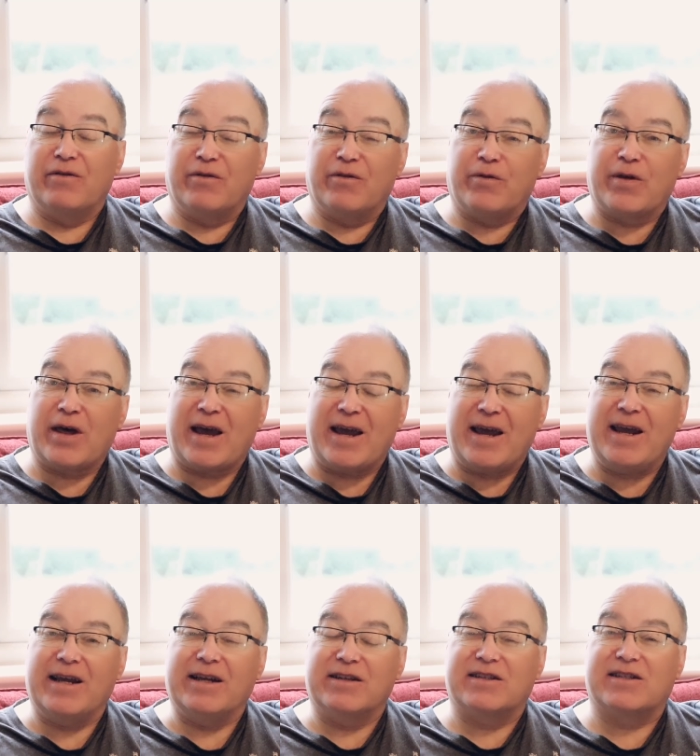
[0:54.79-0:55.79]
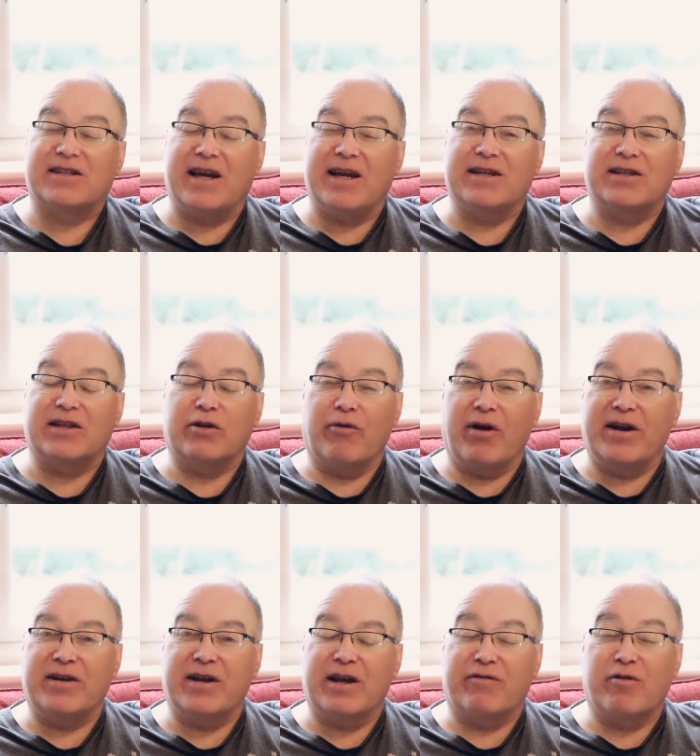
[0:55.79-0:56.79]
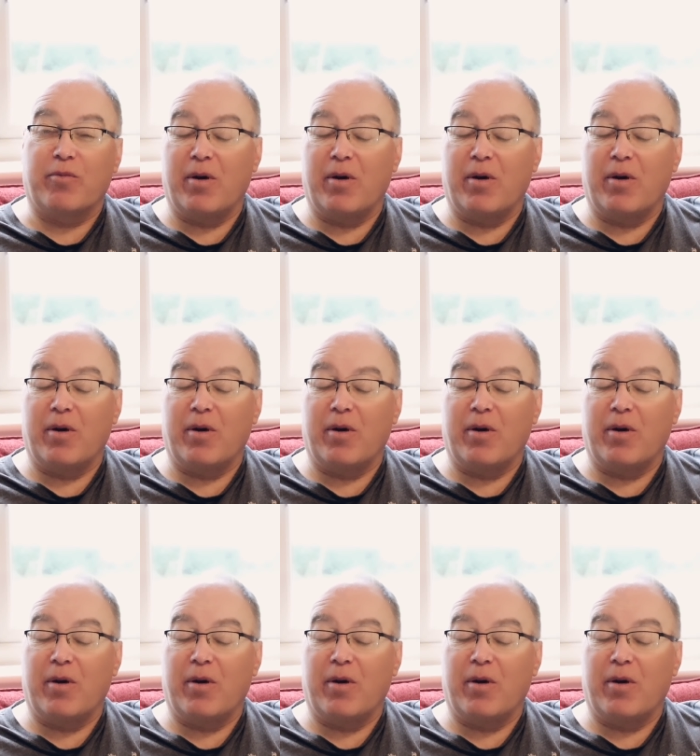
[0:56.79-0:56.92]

that heat stays in the radiator for